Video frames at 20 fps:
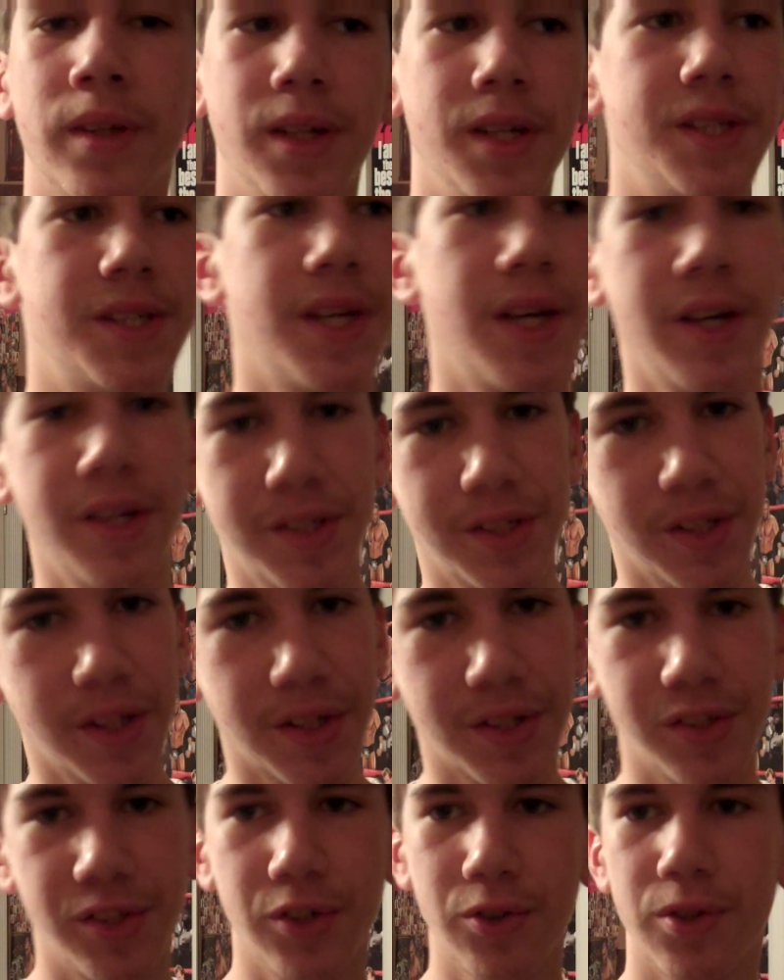He says,
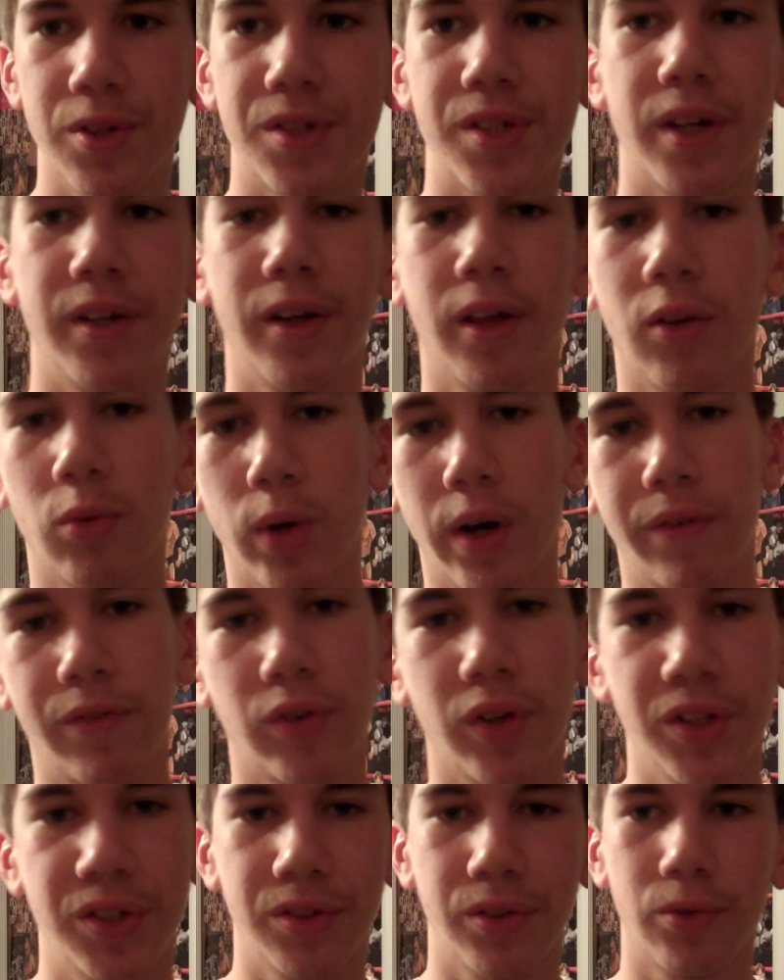let's do this. Another
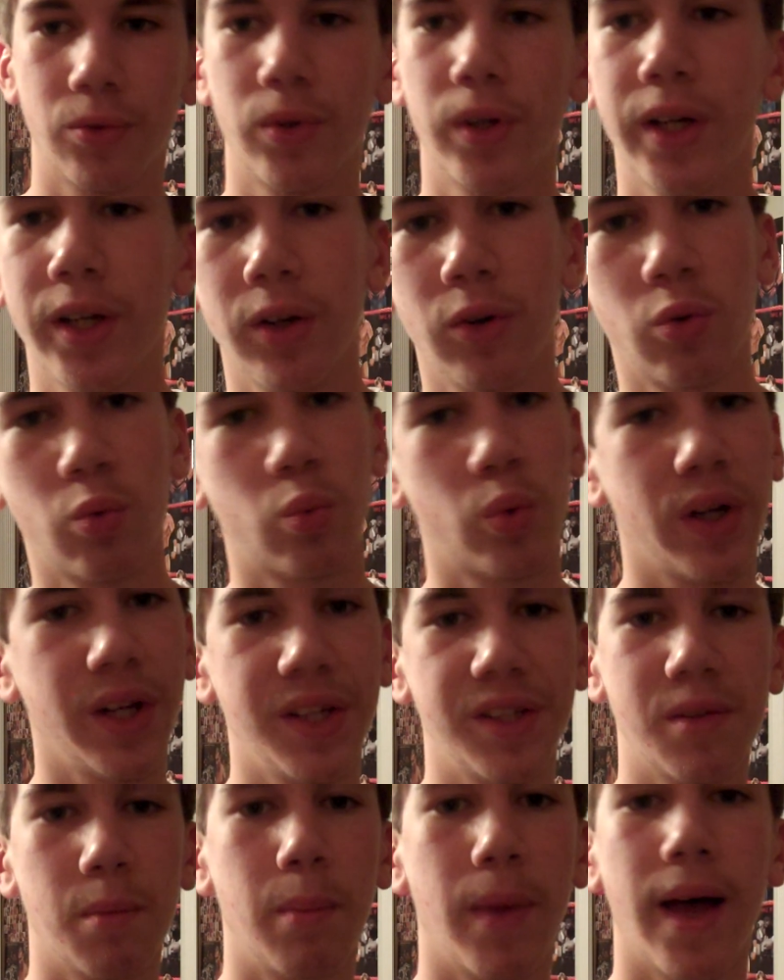referee's in the ring,
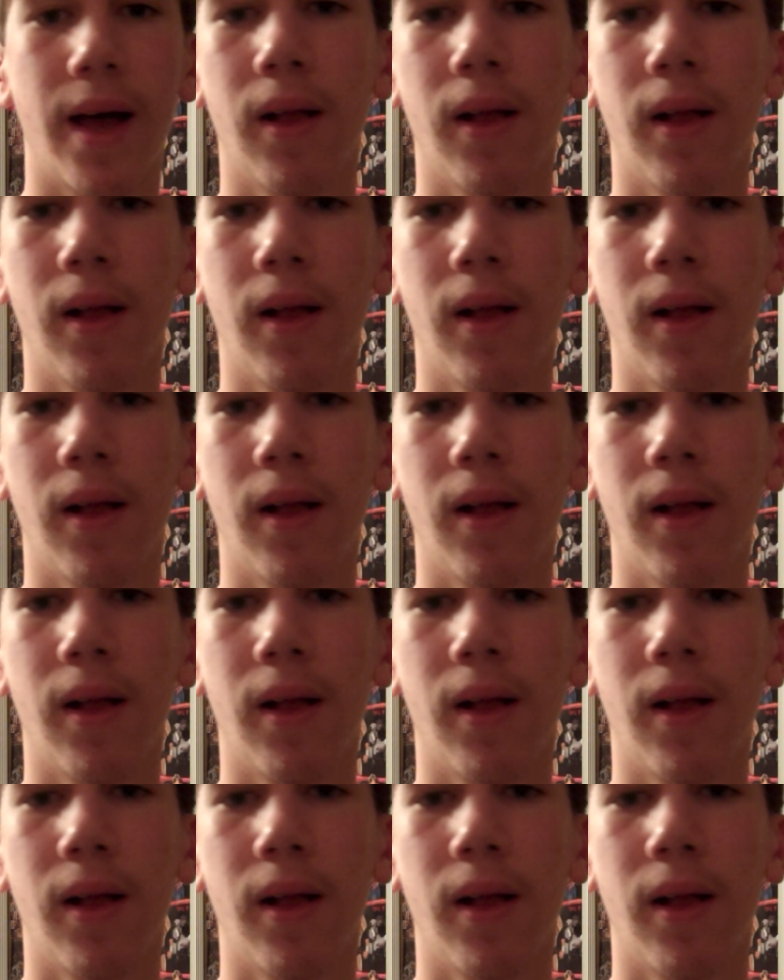rings the